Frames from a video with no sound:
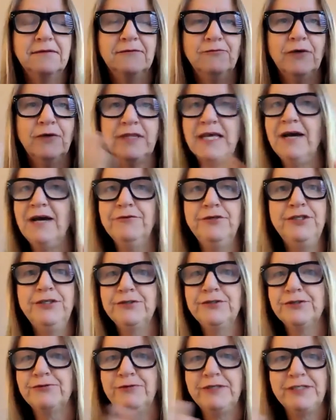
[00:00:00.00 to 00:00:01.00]
without
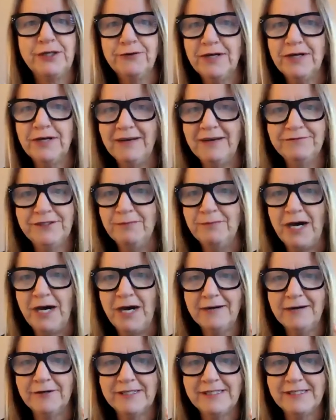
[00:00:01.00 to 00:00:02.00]
news, we don't have
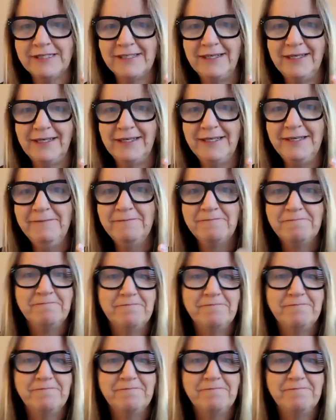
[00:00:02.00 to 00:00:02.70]
democracy,